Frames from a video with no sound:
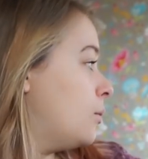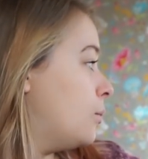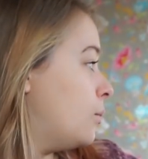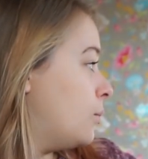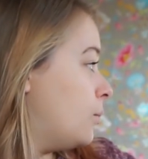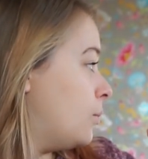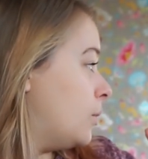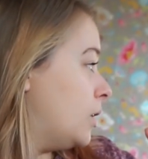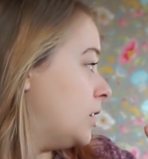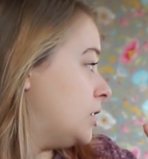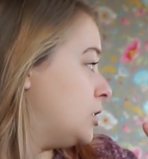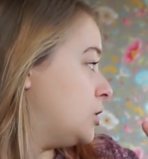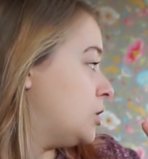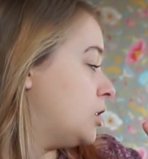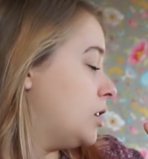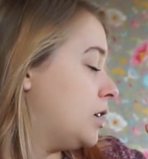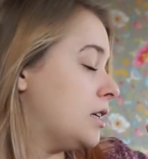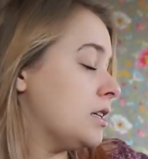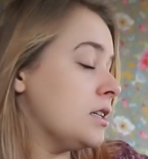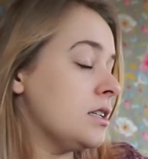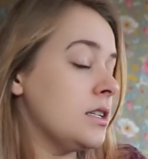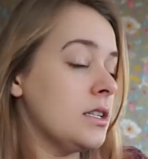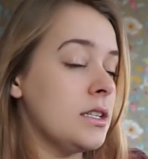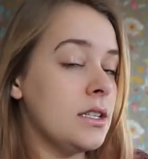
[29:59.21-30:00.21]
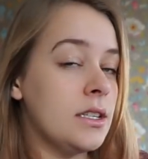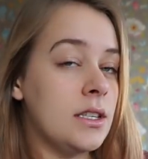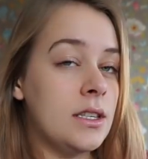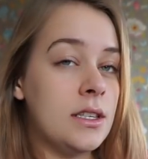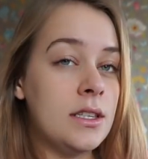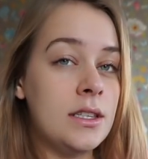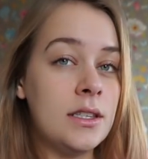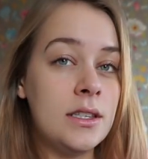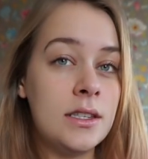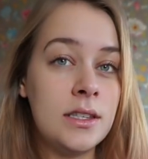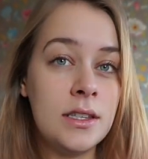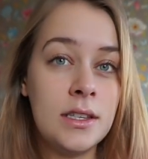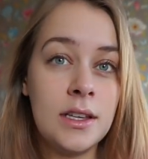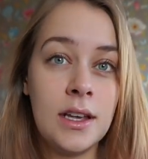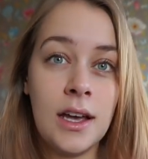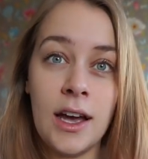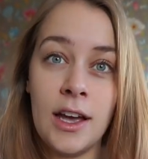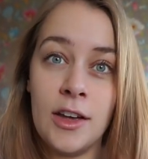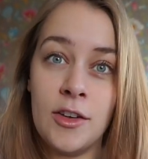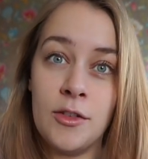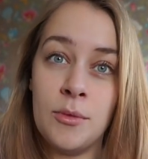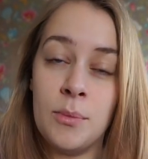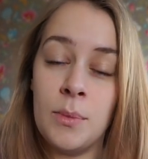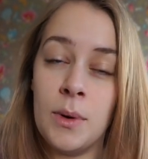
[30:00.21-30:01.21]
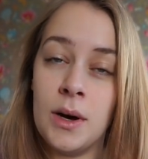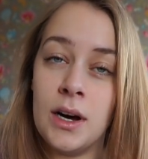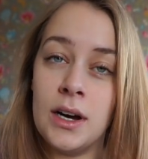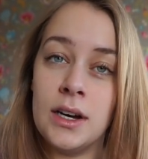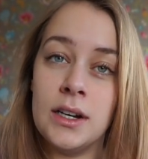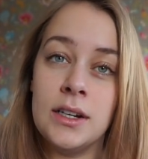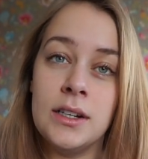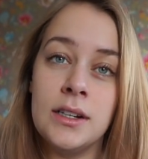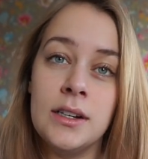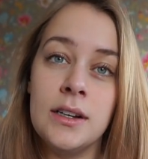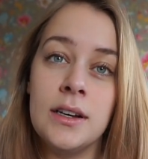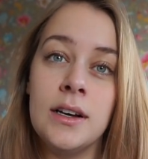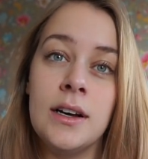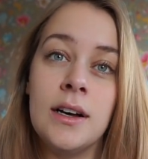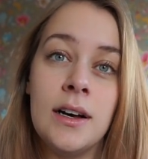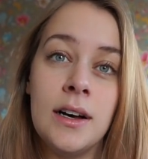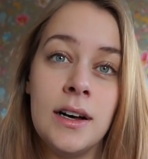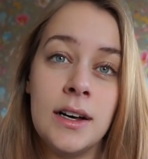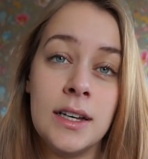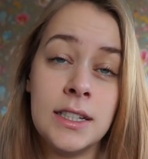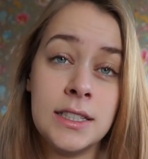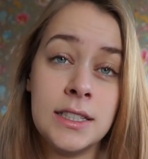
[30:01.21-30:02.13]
which is, I've bought a